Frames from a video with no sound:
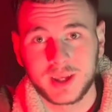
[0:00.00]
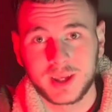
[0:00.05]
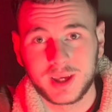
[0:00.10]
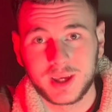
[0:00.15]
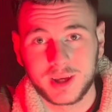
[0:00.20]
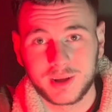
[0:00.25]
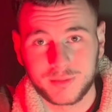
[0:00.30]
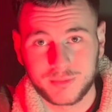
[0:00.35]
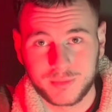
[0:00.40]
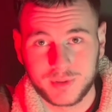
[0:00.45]

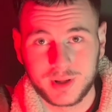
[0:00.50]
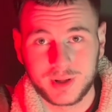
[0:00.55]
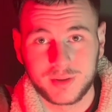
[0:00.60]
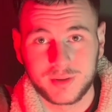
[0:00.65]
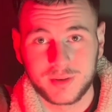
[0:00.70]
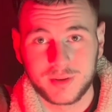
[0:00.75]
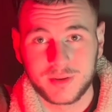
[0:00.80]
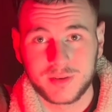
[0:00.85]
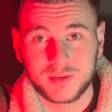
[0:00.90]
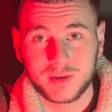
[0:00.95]
and redo the
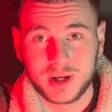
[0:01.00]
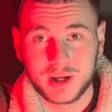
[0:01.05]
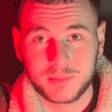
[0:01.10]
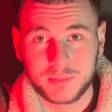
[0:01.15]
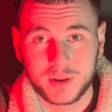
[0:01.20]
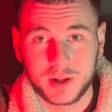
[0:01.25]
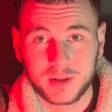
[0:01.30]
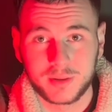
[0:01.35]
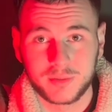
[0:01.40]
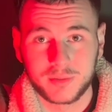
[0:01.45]
side
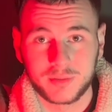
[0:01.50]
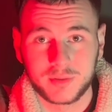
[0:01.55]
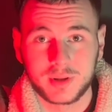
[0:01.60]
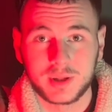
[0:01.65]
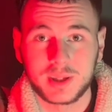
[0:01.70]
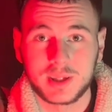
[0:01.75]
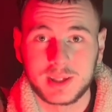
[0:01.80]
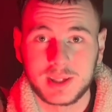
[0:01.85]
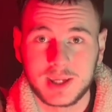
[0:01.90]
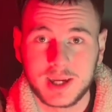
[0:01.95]
panels
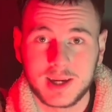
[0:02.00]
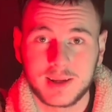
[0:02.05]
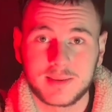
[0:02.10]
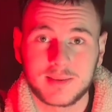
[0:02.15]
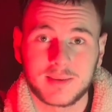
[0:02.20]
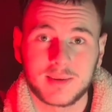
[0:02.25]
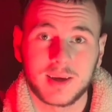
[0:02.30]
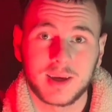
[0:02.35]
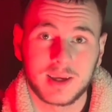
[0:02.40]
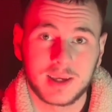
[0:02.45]
yet
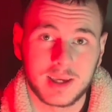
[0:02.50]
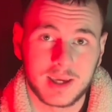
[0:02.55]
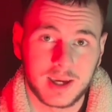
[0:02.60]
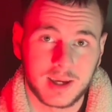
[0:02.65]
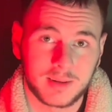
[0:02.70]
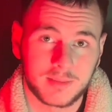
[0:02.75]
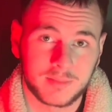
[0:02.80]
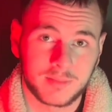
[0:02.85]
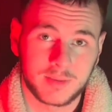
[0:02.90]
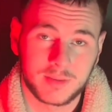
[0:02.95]
again.
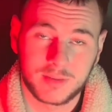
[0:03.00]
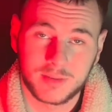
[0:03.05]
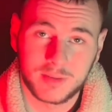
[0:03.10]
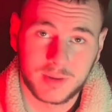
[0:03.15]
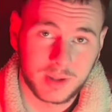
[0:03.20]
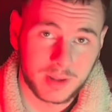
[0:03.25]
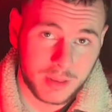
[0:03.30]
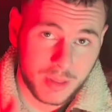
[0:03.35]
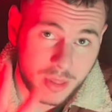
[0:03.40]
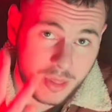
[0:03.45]
This is like
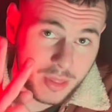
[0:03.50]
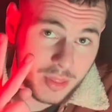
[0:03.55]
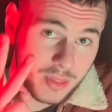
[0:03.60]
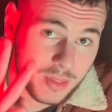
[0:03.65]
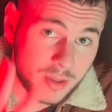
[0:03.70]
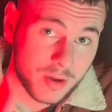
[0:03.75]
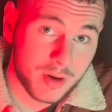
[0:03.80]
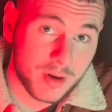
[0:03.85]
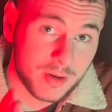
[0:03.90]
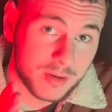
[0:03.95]
the
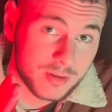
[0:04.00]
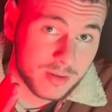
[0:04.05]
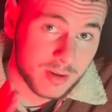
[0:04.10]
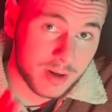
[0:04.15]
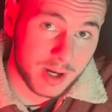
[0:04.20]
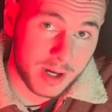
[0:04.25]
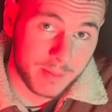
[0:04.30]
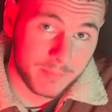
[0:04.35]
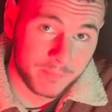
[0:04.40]
third time.